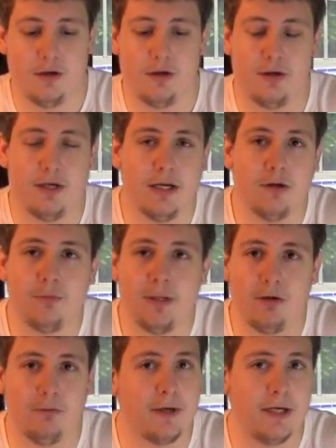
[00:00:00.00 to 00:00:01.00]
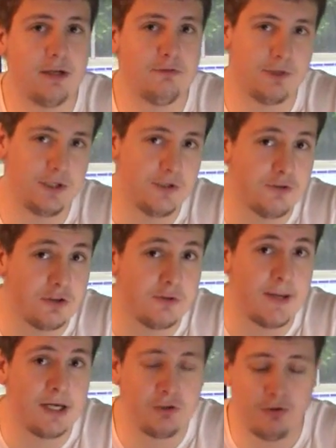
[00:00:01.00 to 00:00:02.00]
nanometer range, which is your
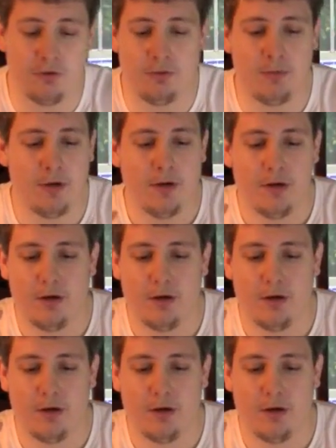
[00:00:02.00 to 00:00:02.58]
spectrum,